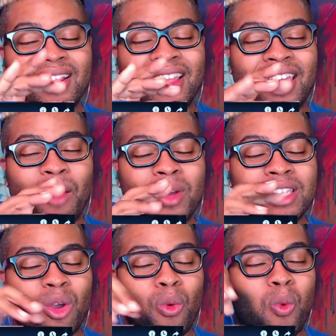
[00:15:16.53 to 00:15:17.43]
Like it
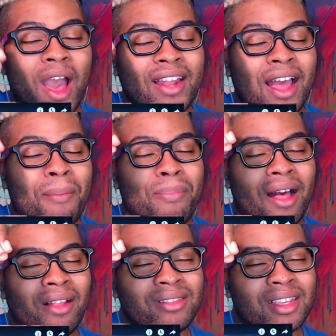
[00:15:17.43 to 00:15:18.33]
wasn't quite a
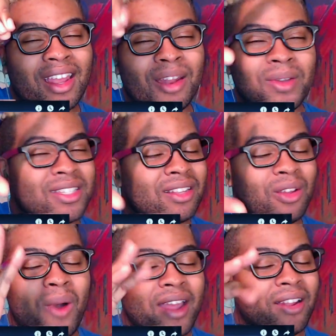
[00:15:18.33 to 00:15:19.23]
belt and it wasn't
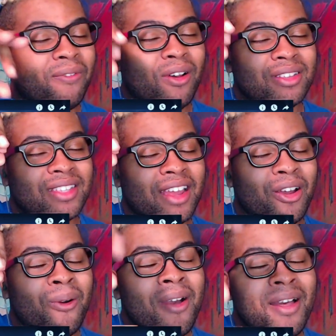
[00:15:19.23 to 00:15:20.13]
quite a
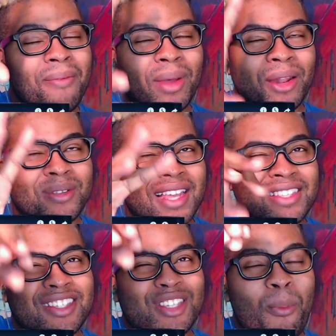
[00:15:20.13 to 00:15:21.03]
falsetto, but it was
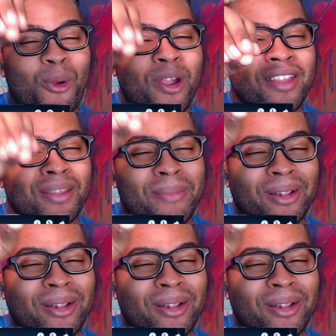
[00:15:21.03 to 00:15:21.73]
like somewhere in the middle,